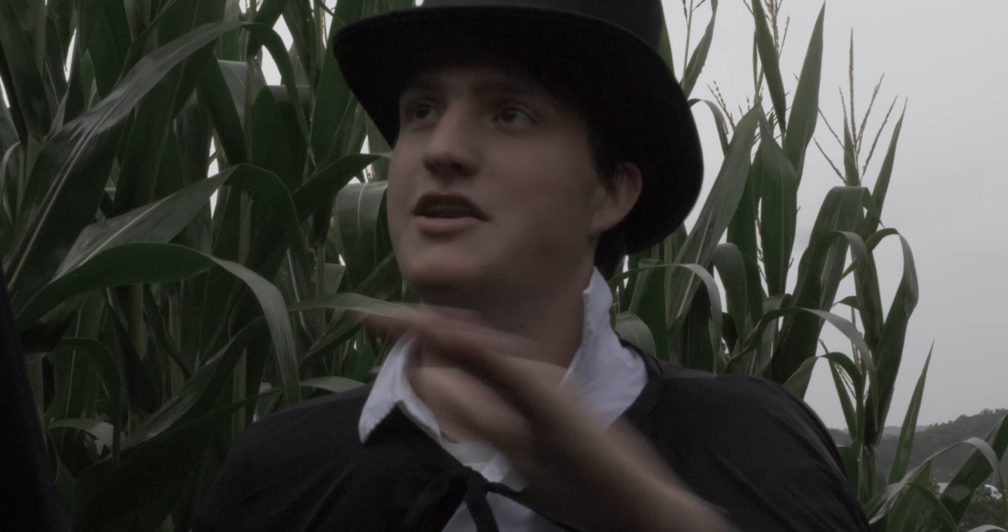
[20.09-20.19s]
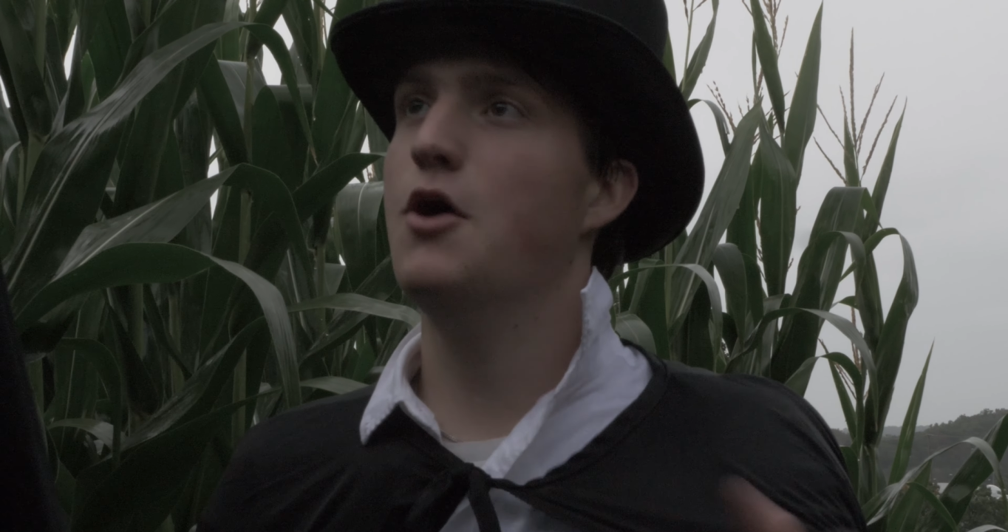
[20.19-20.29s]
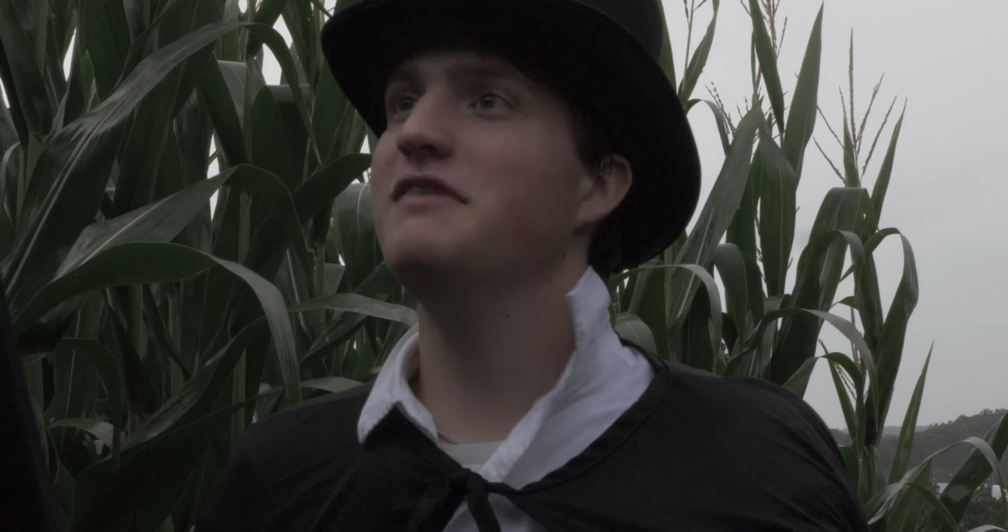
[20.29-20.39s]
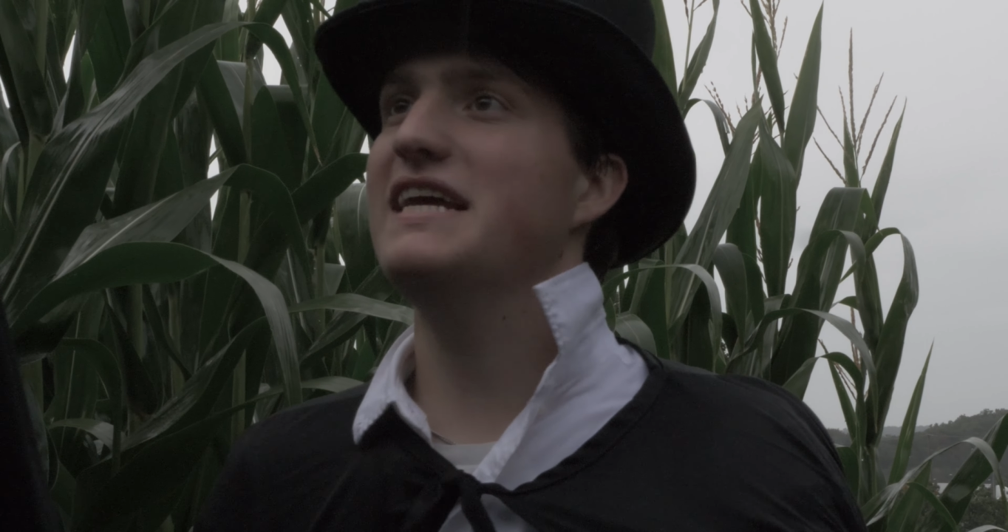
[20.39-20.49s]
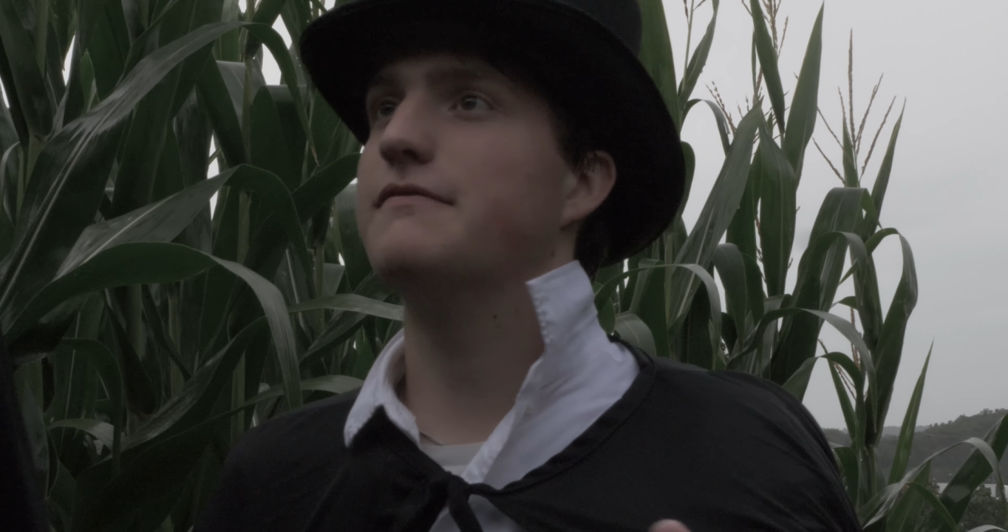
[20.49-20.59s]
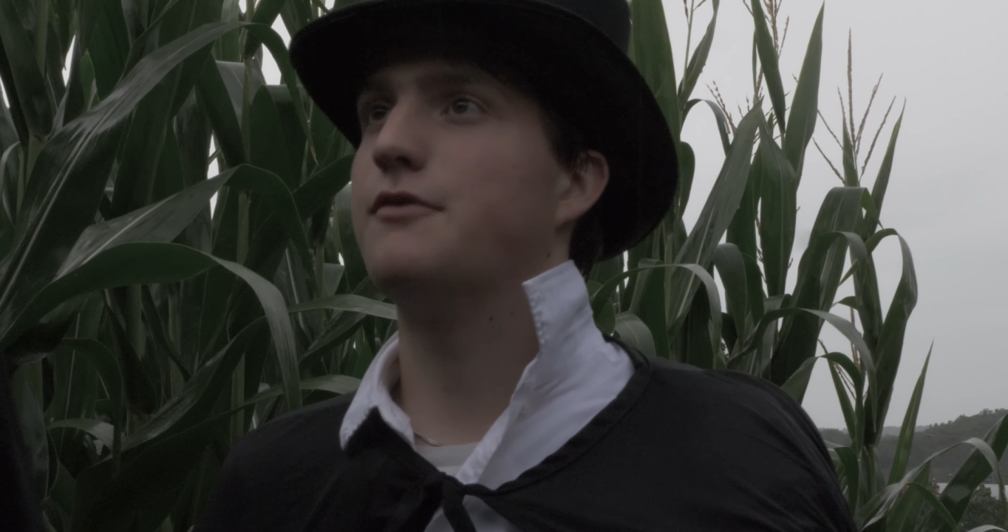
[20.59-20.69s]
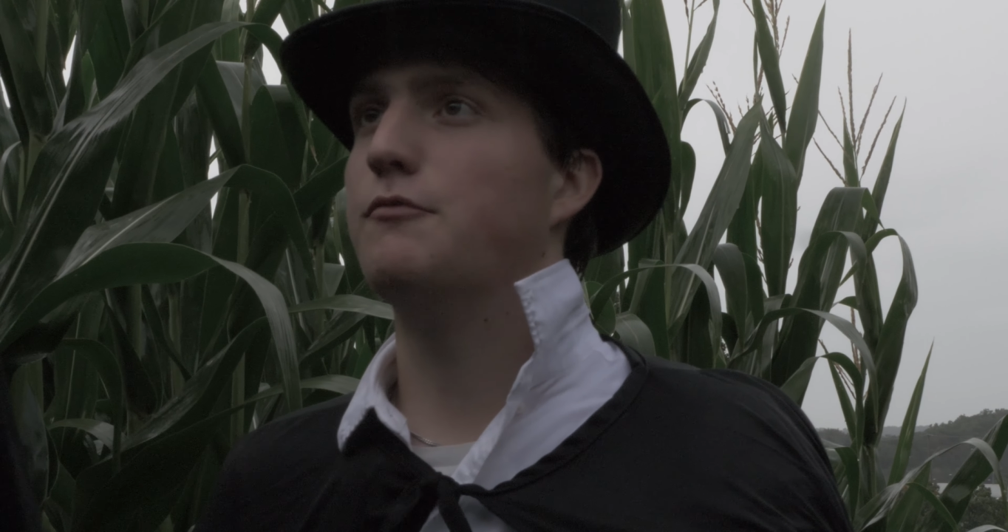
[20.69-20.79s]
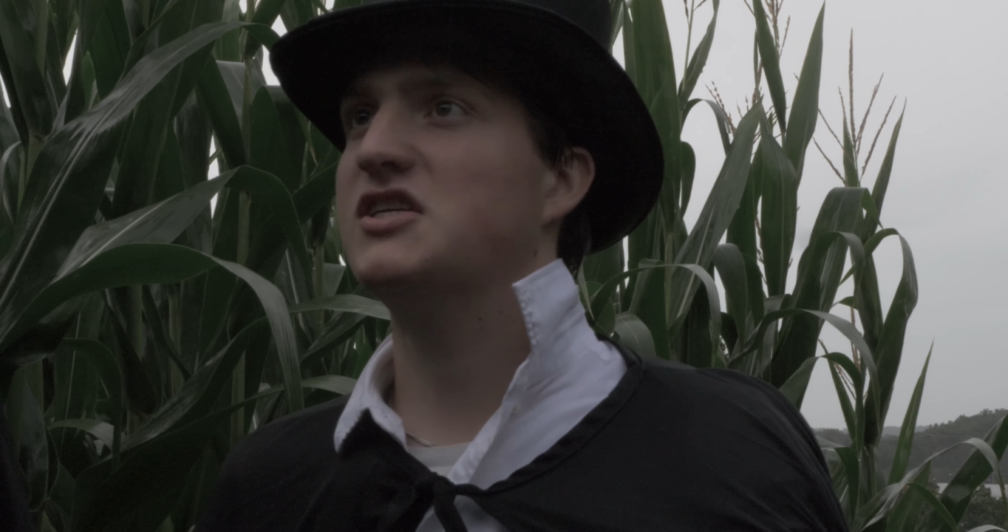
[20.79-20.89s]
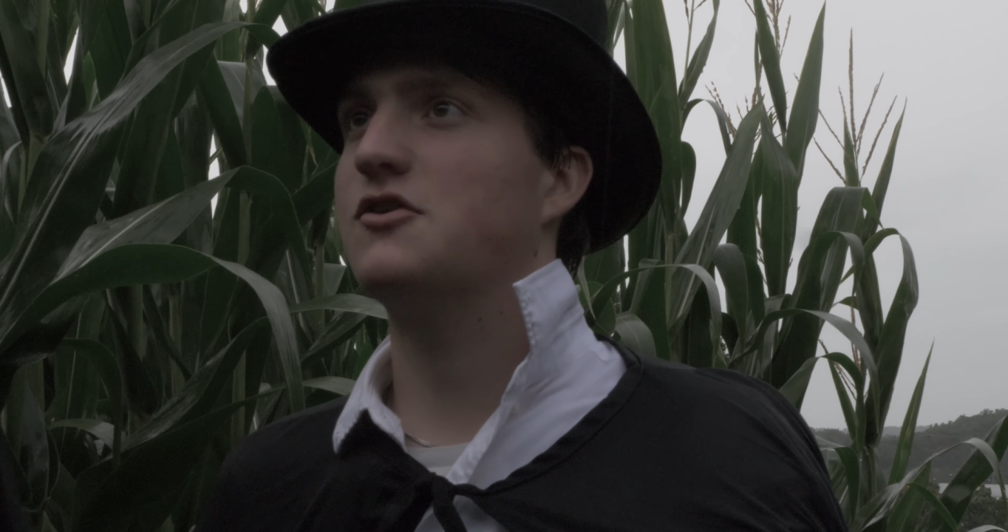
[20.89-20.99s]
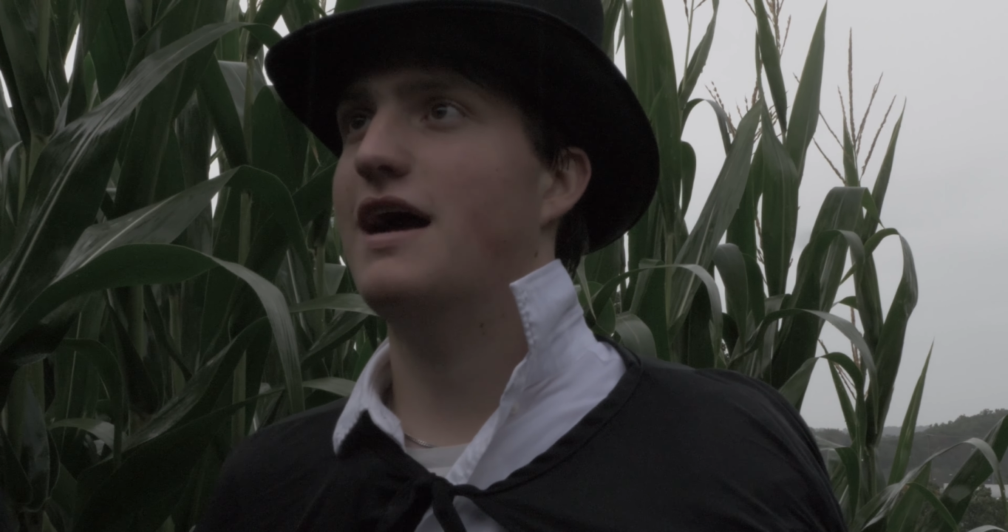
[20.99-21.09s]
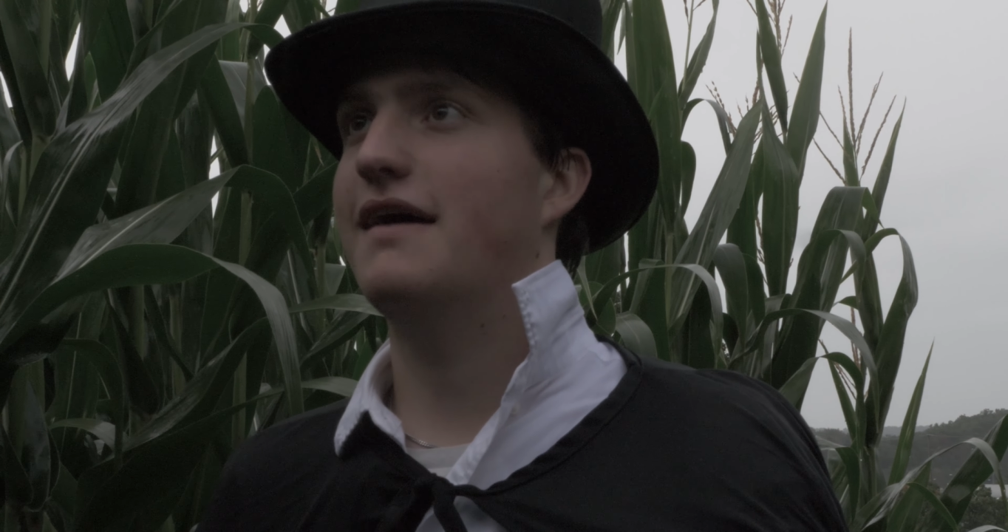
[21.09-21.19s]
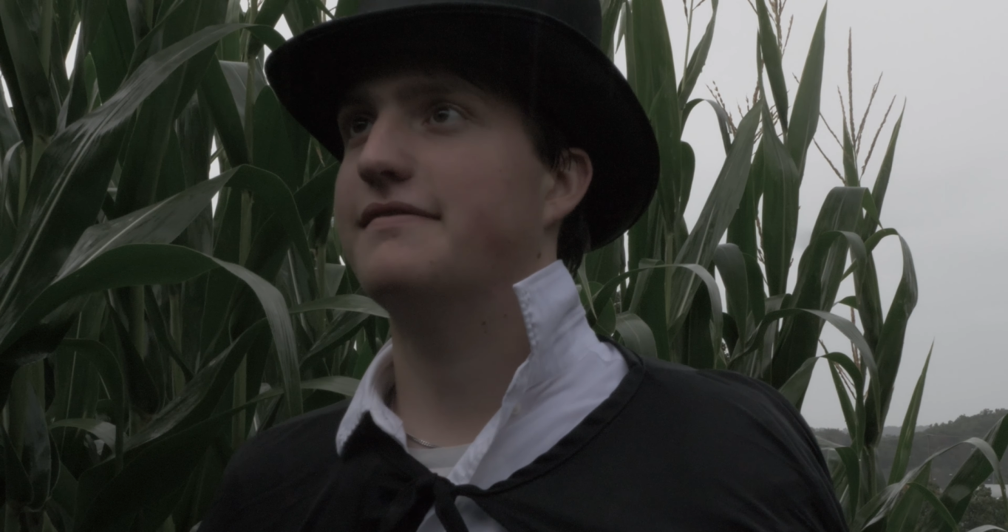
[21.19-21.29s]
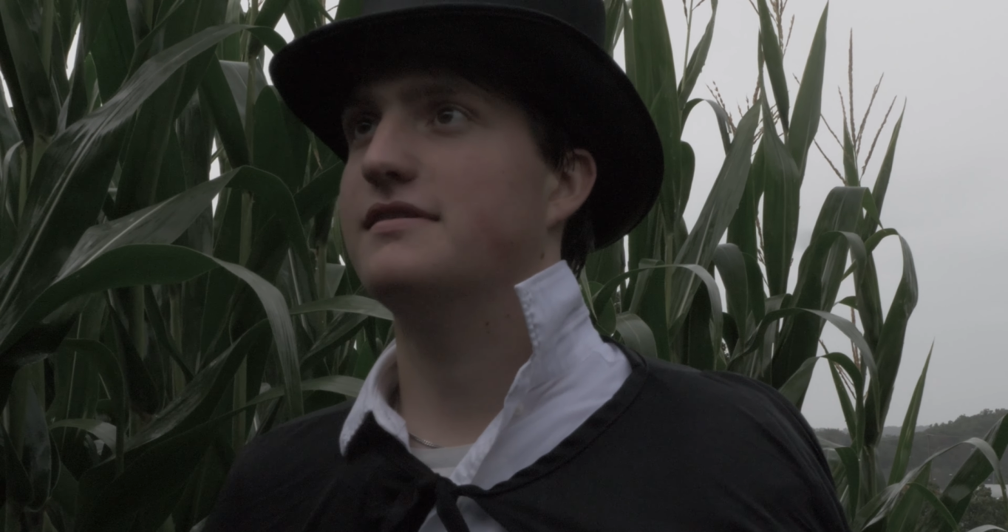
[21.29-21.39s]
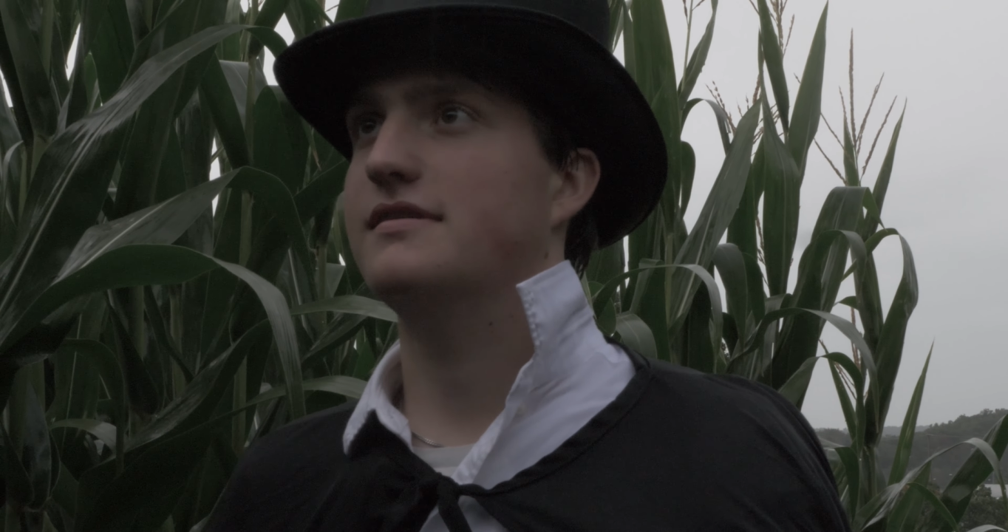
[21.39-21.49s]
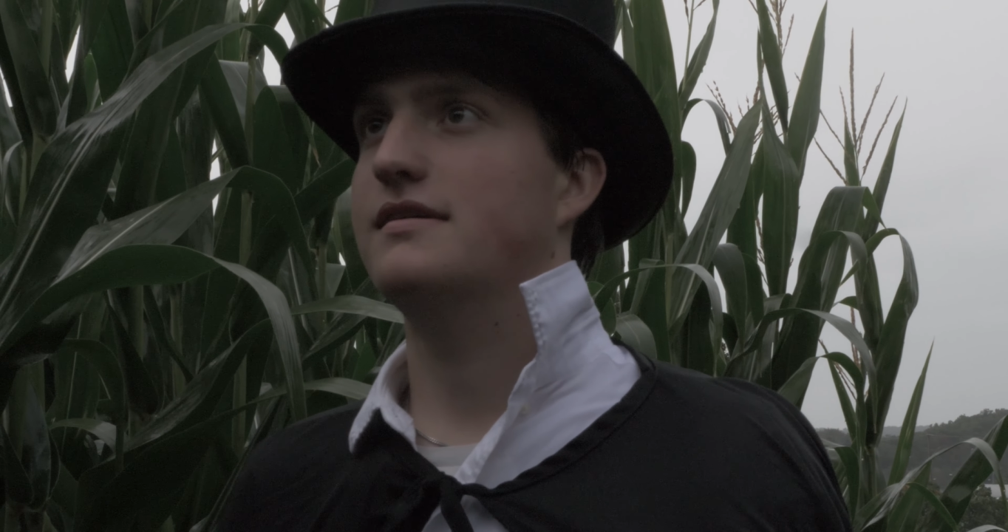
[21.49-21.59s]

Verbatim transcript: no need for witchcraft.